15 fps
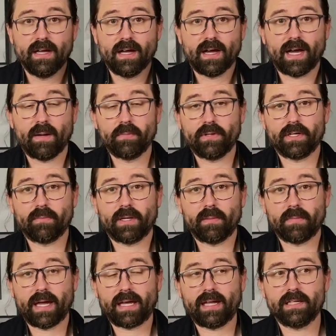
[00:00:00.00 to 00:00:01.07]
I'm going to be
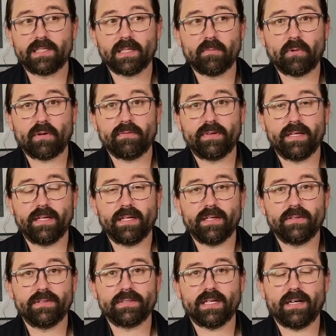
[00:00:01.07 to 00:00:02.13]
making some more
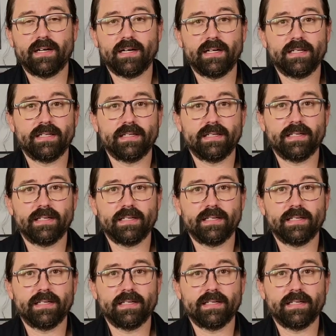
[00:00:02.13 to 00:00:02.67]
videos on